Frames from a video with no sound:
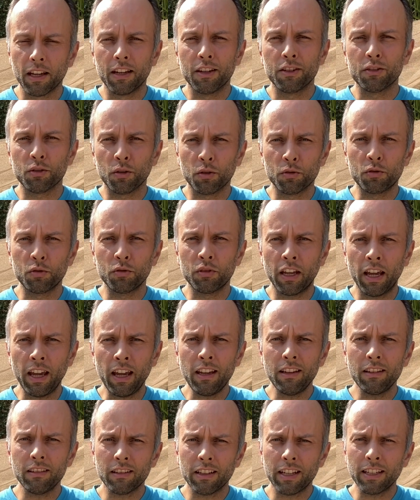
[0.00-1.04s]
So
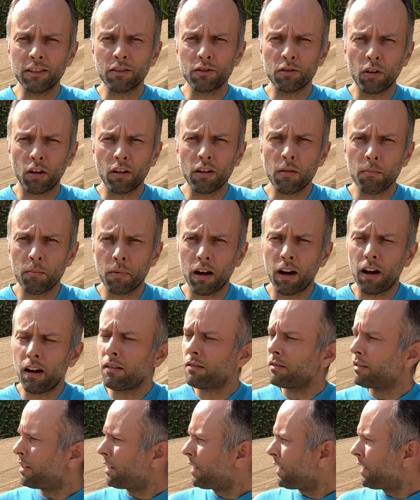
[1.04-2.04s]
today, let's talk about